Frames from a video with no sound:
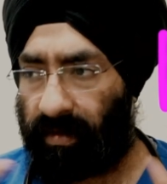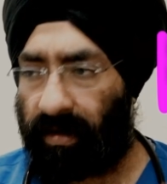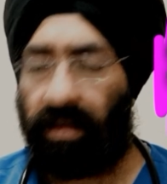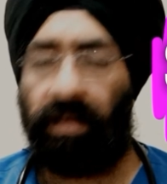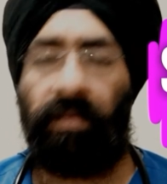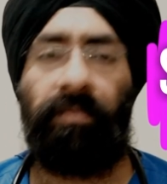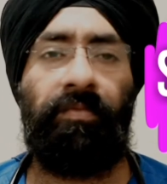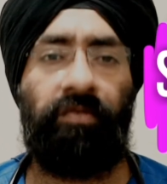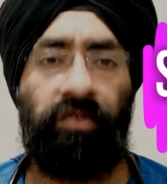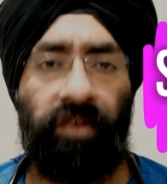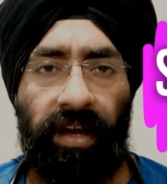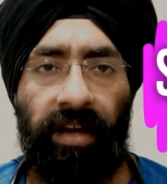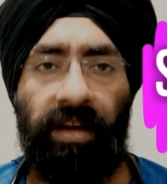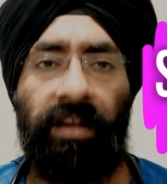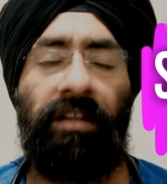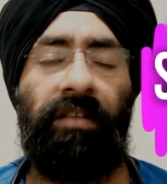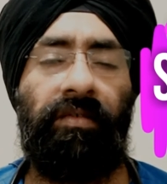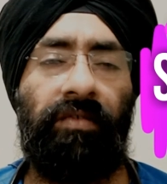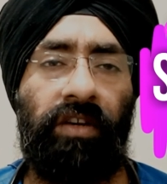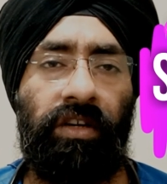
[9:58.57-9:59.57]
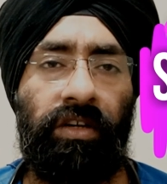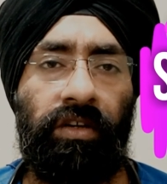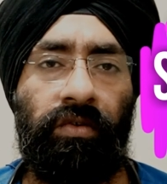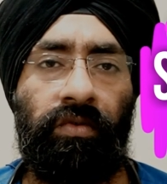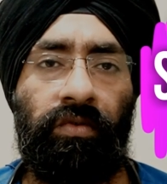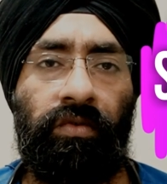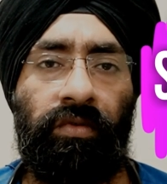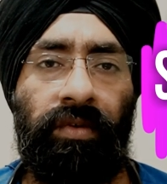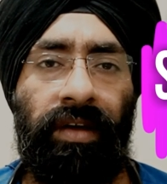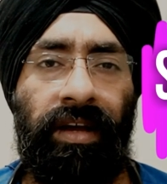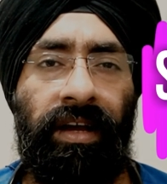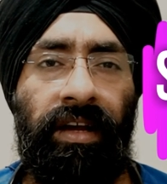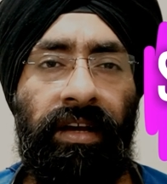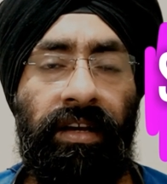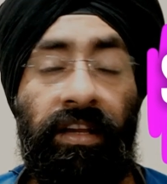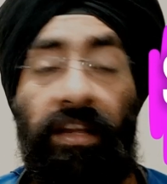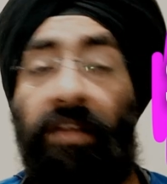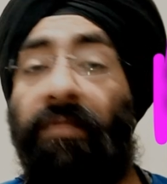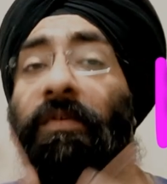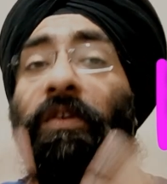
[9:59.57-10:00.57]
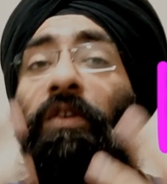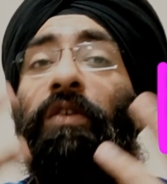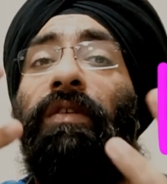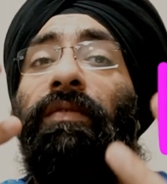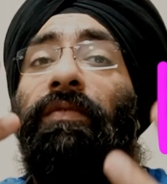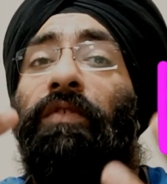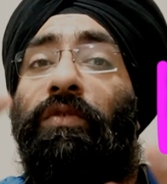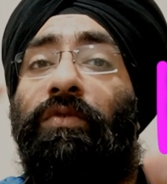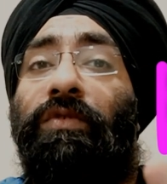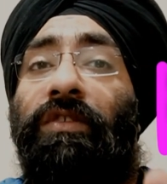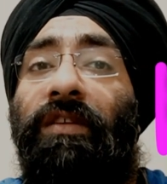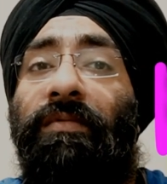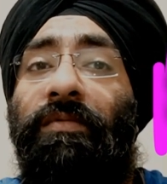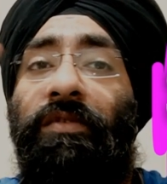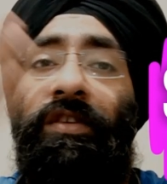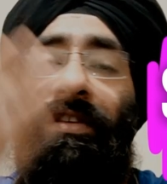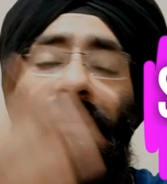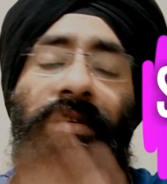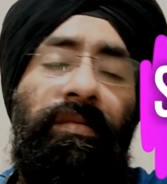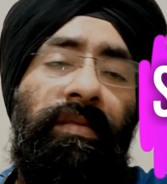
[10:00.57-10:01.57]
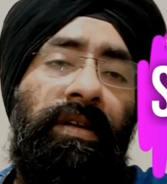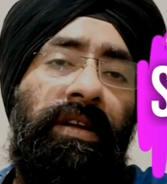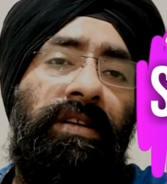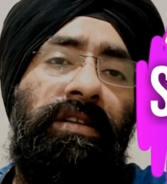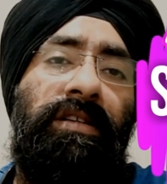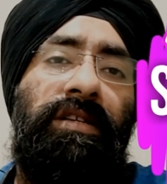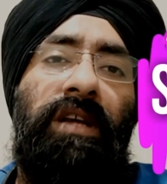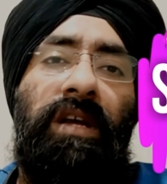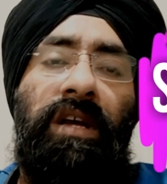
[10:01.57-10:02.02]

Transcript: keep sharing the video, and give me your reviews, give me your comments.